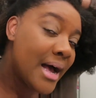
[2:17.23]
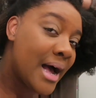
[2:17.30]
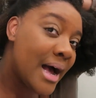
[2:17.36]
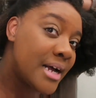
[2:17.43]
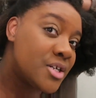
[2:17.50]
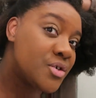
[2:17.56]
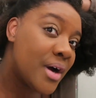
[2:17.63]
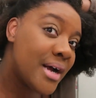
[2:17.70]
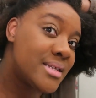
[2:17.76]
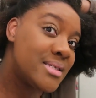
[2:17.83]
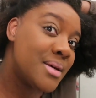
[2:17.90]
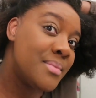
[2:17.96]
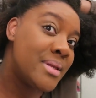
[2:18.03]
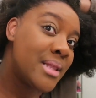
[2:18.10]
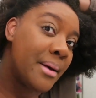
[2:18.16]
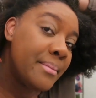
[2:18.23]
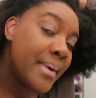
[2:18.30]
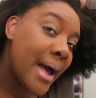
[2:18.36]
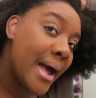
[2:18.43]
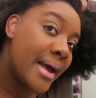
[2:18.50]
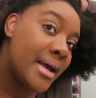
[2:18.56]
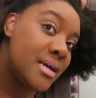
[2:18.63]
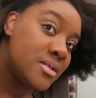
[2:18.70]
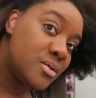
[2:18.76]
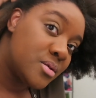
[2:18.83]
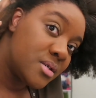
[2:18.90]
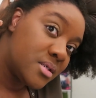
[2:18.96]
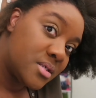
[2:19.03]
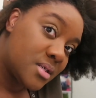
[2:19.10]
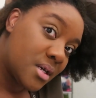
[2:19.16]
I tried some in the back, as you
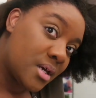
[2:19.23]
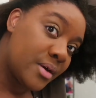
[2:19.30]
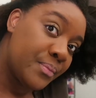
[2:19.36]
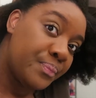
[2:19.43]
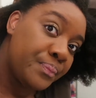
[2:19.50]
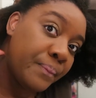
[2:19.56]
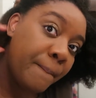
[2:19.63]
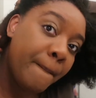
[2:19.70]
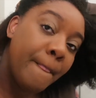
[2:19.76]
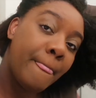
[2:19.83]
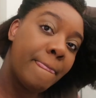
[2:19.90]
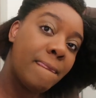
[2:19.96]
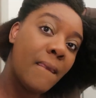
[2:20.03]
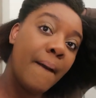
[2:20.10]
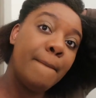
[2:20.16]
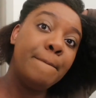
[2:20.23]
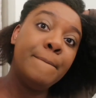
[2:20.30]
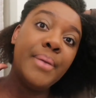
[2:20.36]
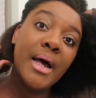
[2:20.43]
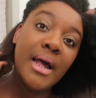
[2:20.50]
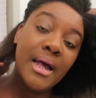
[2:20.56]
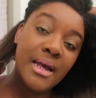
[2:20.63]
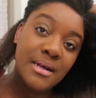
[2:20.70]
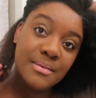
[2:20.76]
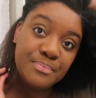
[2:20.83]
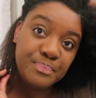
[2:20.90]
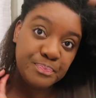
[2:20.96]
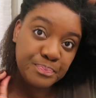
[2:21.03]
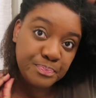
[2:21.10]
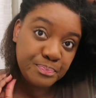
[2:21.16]
can see, but
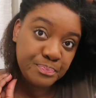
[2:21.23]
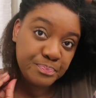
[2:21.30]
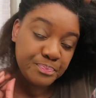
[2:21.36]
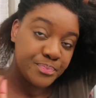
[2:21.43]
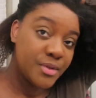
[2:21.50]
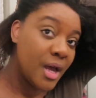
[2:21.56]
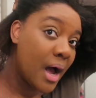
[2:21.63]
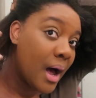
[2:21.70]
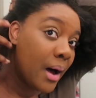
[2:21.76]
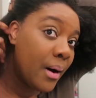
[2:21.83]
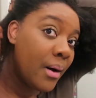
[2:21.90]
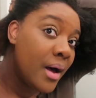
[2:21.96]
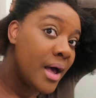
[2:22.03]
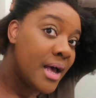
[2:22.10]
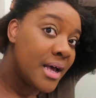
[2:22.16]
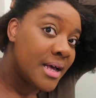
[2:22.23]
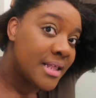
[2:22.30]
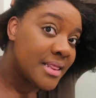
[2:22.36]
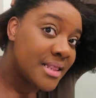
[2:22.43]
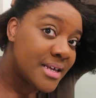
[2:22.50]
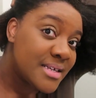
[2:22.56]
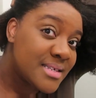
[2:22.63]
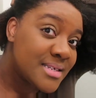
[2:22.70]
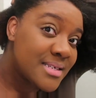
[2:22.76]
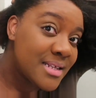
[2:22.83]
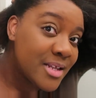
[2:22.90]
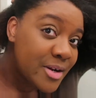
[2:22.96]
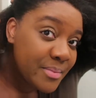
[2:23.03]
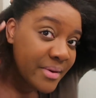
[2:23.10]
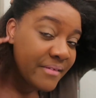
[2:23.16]
y'all, this is a
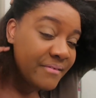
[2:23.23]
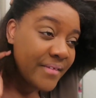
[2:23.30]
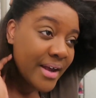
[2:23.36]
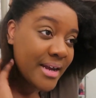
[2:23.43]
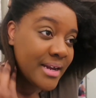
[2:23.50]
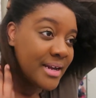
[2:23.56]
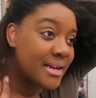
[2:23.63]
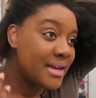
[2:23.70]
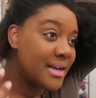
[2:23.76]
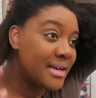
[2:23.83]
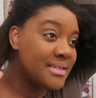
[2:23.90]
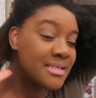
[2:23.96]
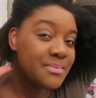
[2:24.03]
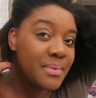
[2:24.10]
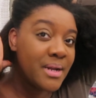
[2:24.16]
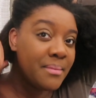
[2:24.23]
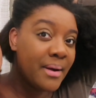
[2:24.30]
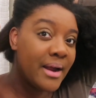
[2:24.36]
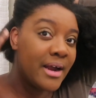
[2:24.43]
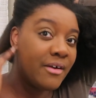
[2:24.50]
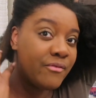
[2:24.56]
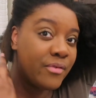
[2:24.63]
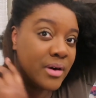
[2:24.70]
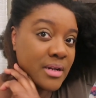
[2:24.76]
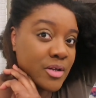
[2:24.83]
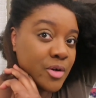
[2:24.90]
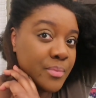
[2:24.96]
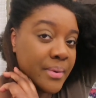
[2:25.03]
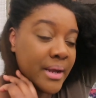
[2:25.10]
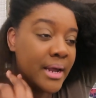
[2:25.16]
little bit faded because it's been in my hair for a
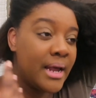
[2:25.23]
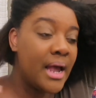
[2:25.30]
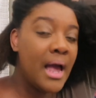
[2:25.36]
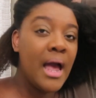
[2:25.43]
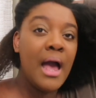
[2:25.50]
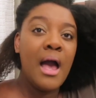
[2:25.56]
little bit.